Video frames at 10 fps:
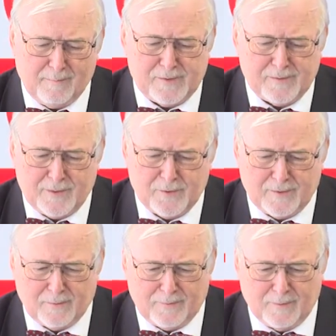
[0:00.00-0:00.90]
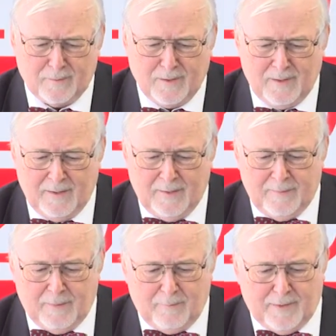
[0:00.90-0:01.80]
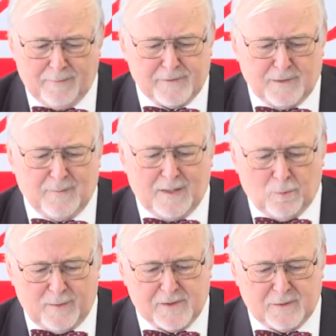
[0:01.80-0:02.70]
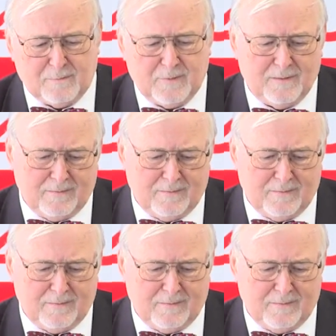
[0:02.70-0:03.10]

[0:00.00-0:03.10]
presentation, don't know. We have some algorithm,